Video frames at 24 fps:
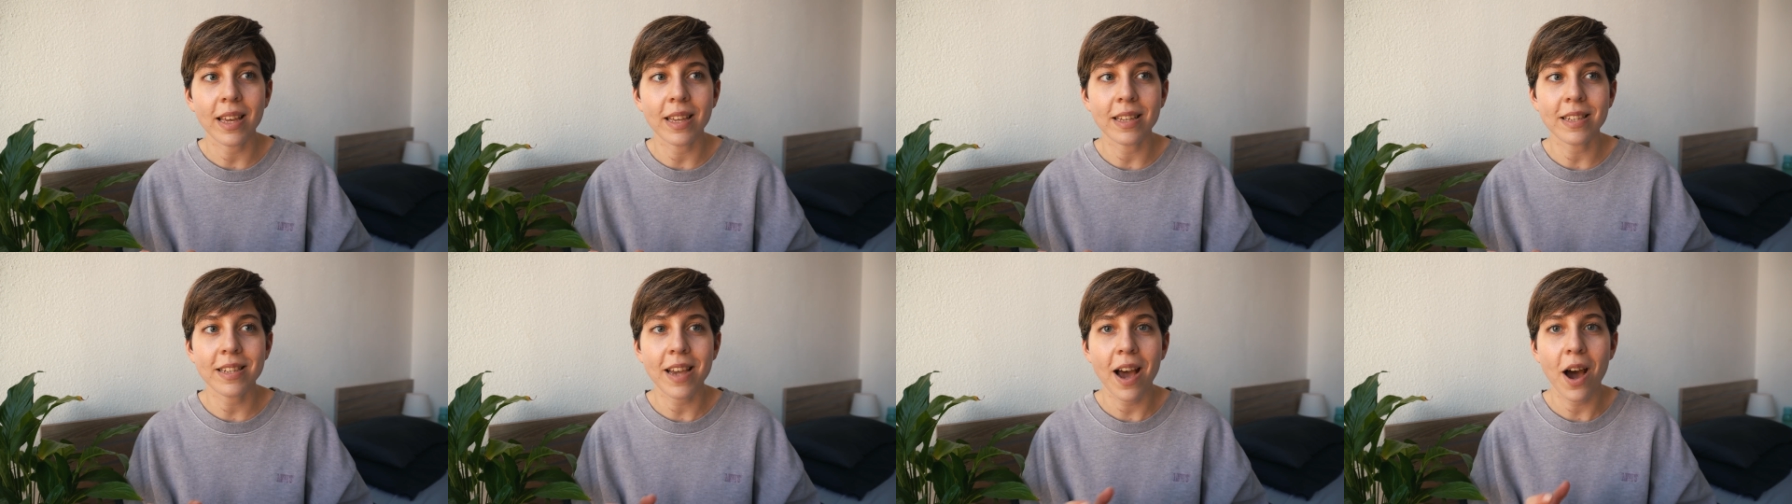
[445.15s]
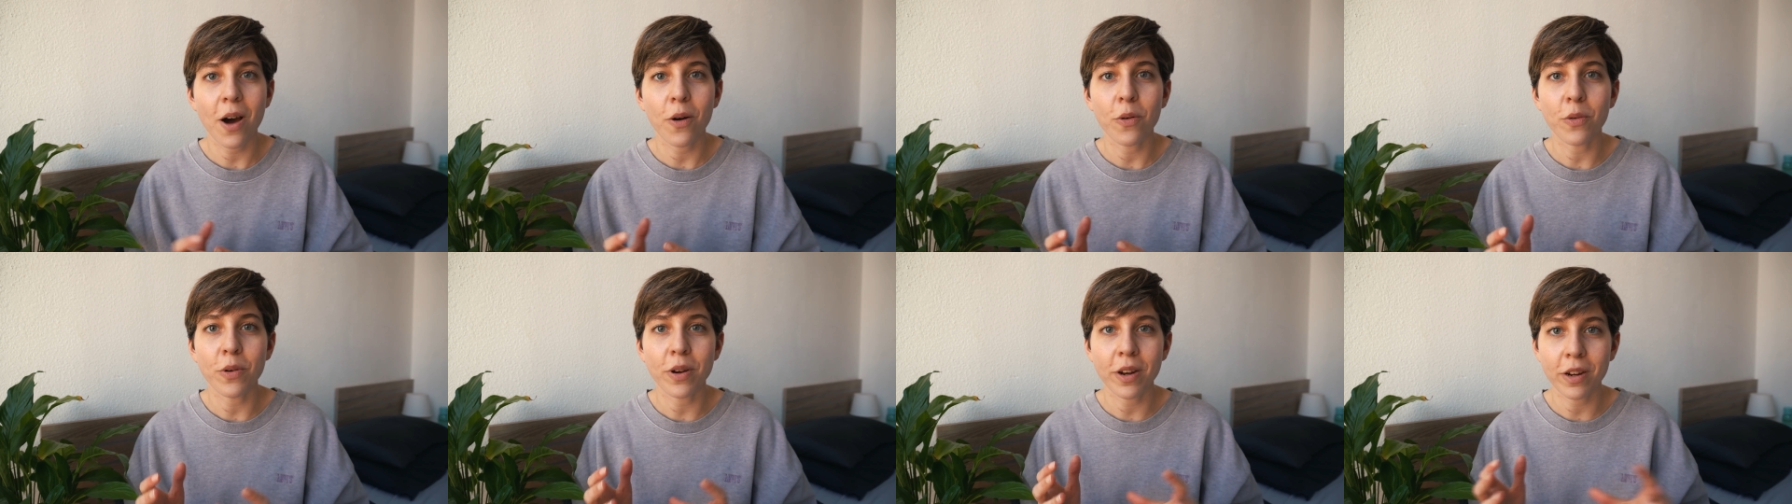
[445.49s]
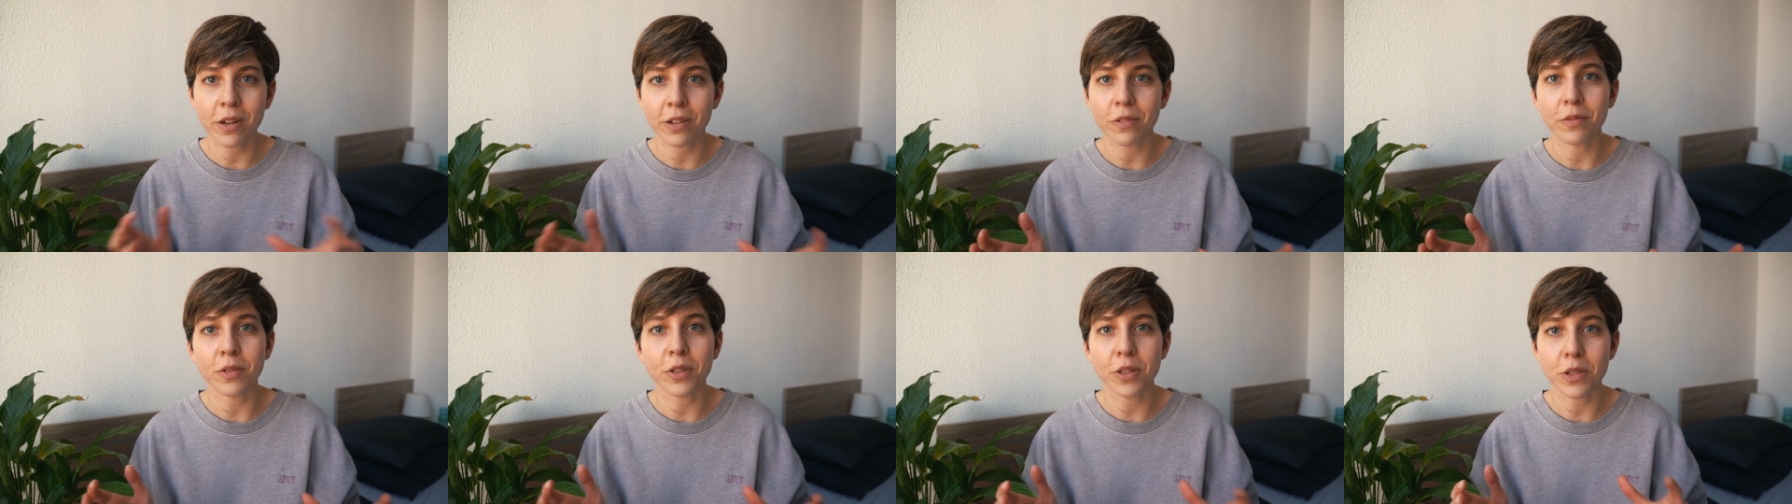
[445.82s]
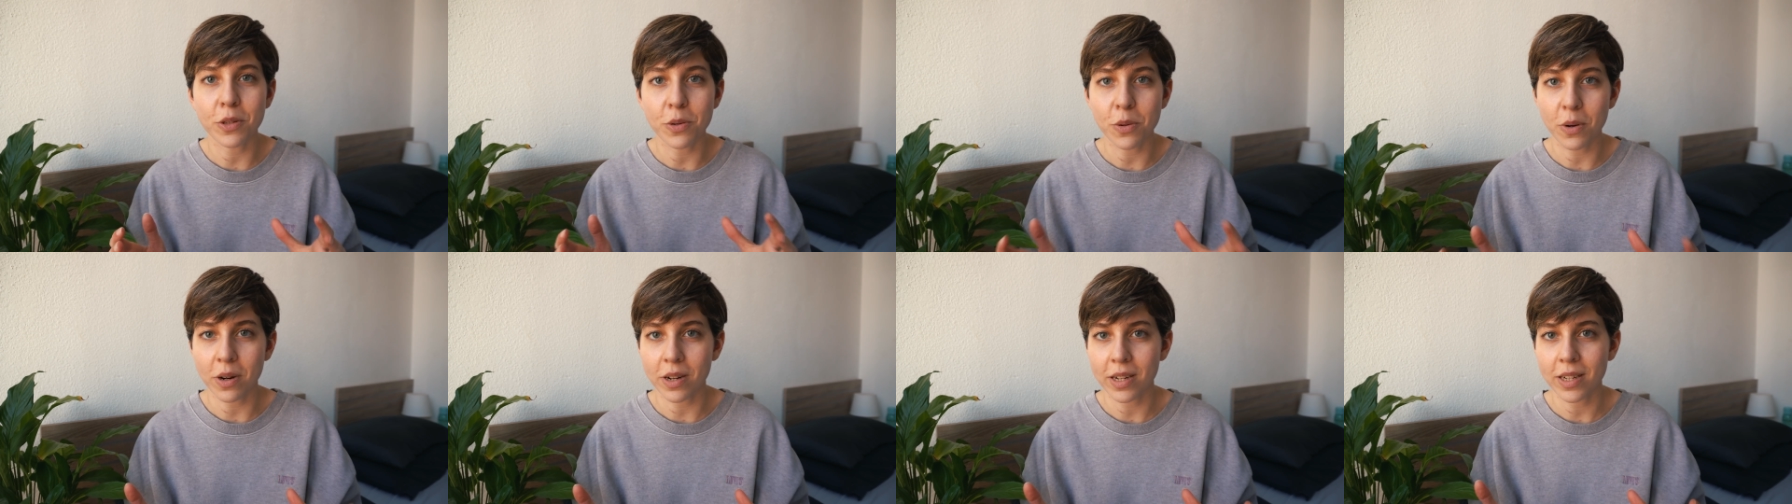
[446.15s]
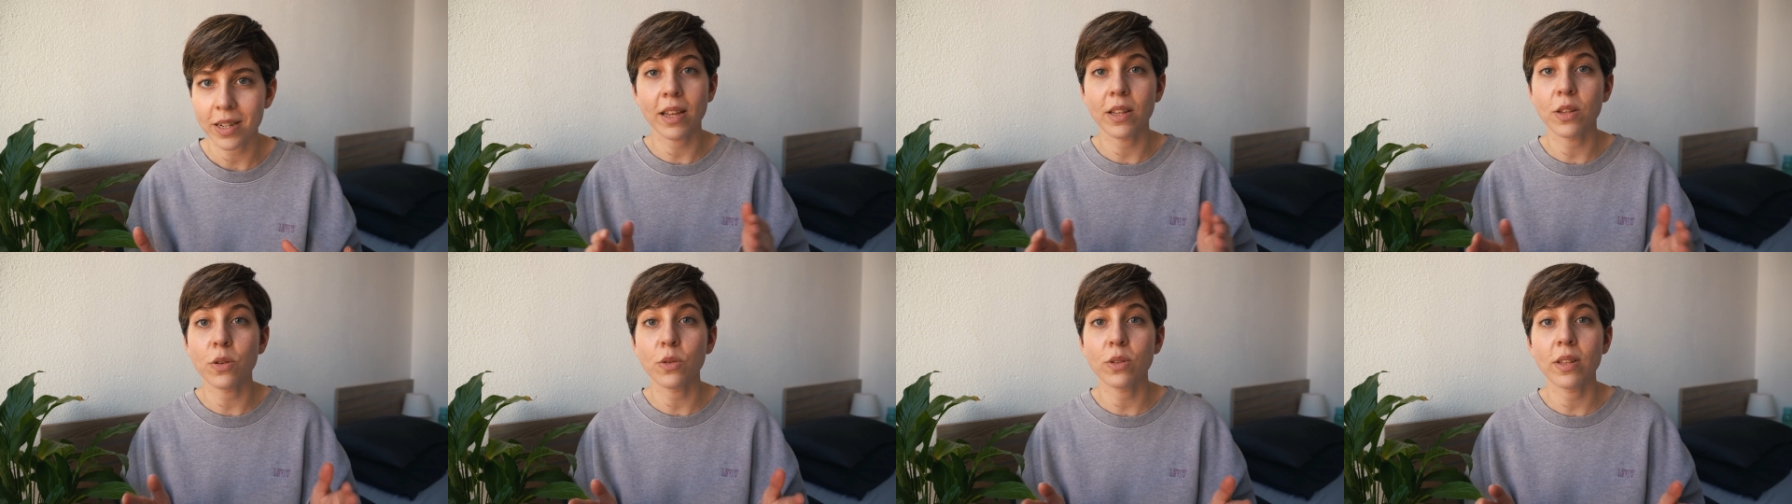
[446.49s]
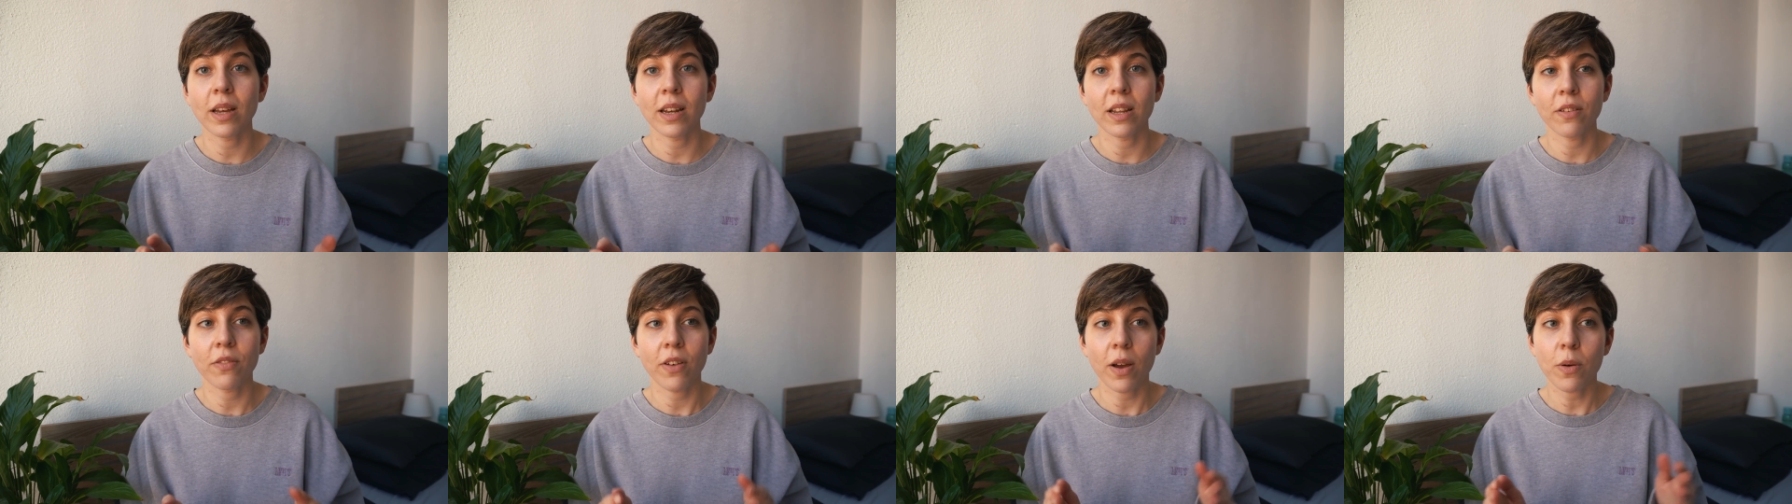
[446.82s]
is how nervous you are. I knew
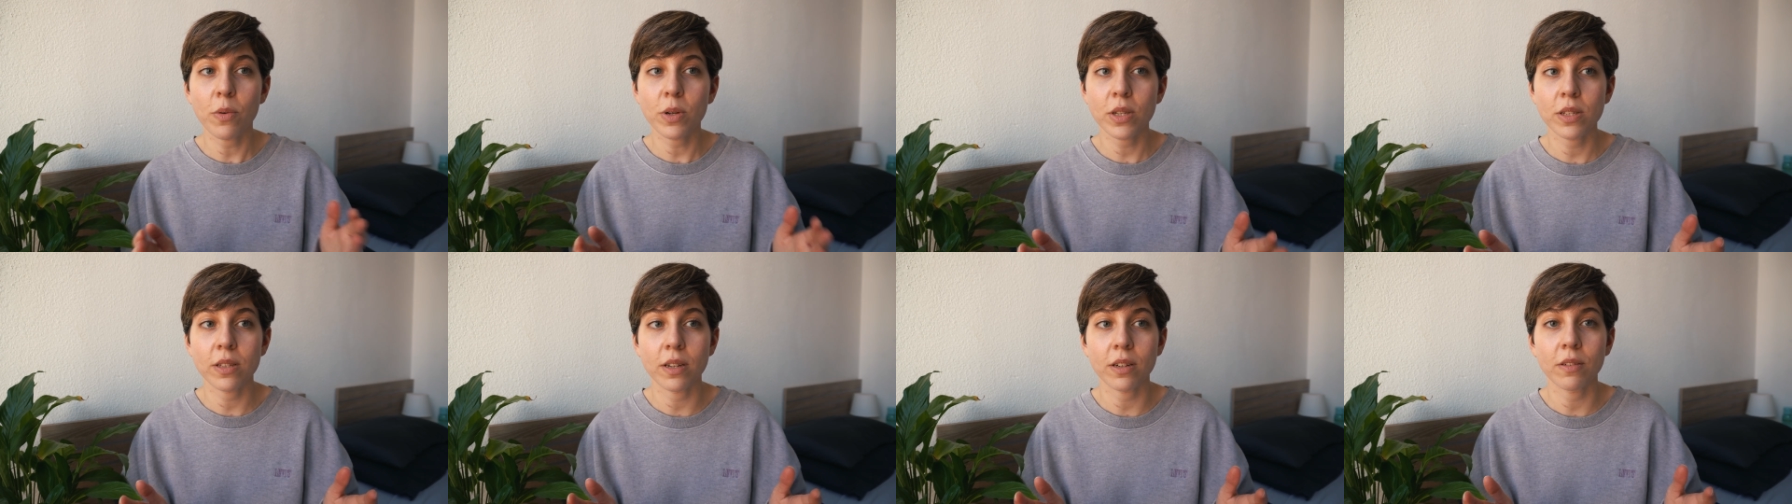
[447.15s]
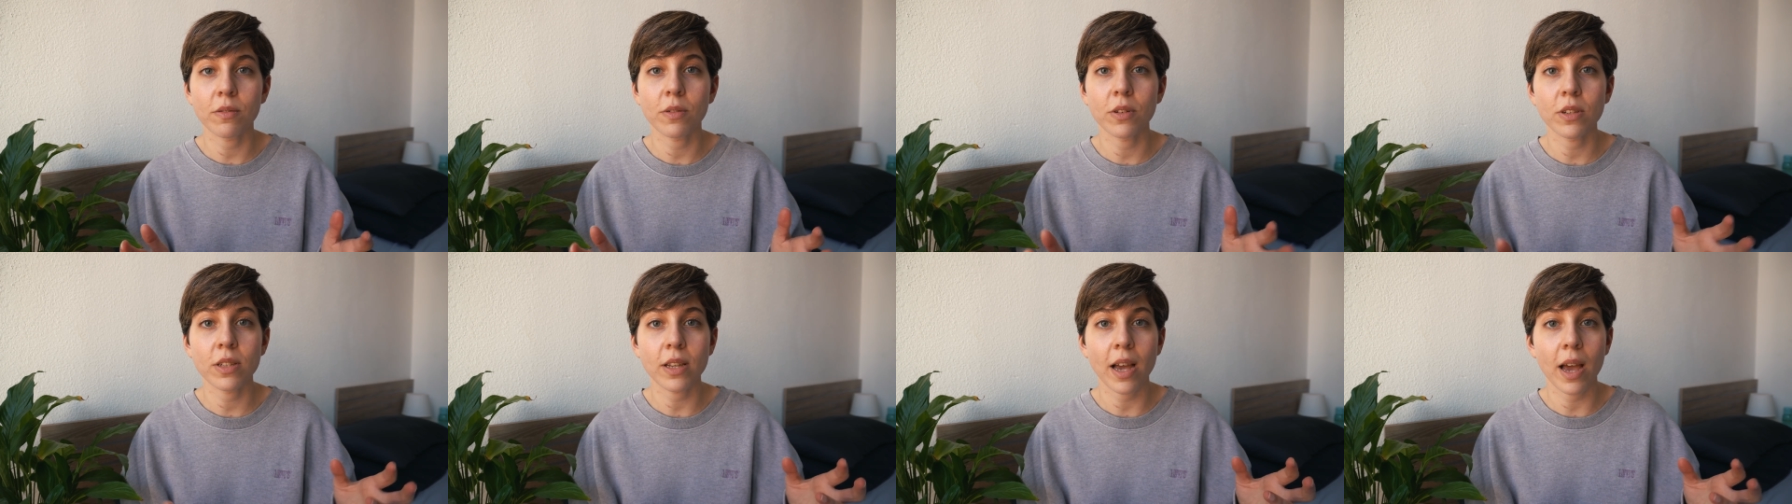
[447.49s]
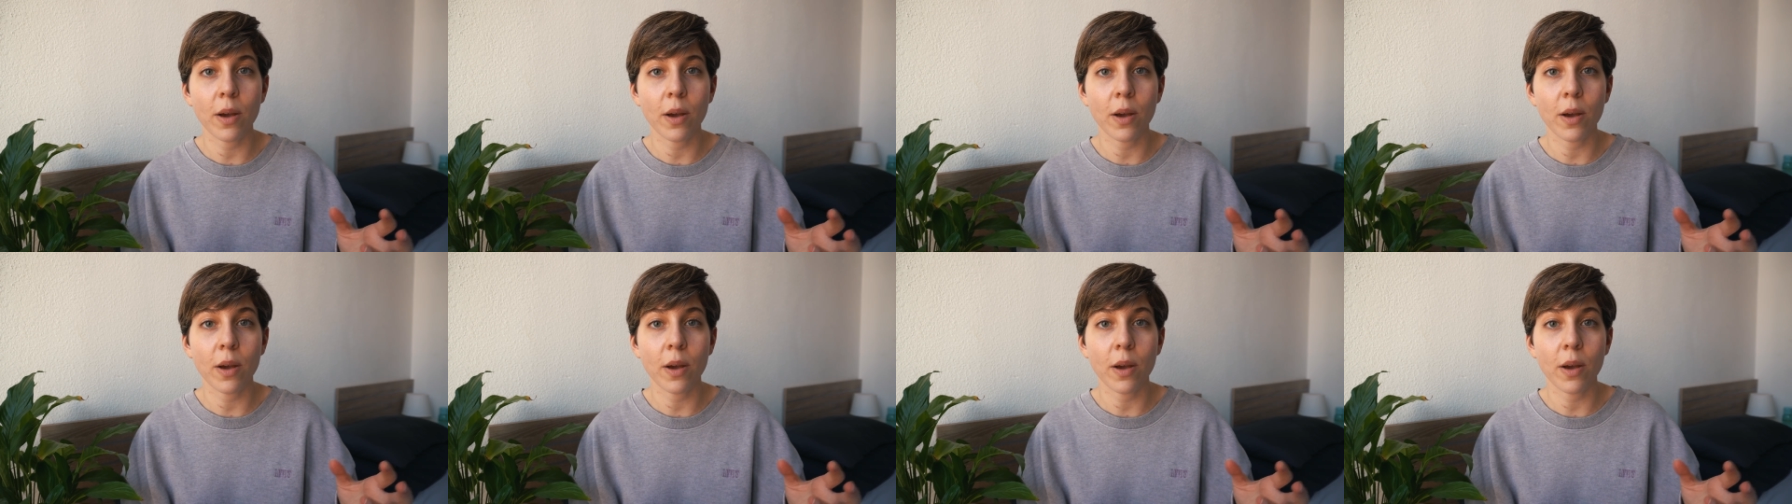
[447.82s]
that if I was nervous,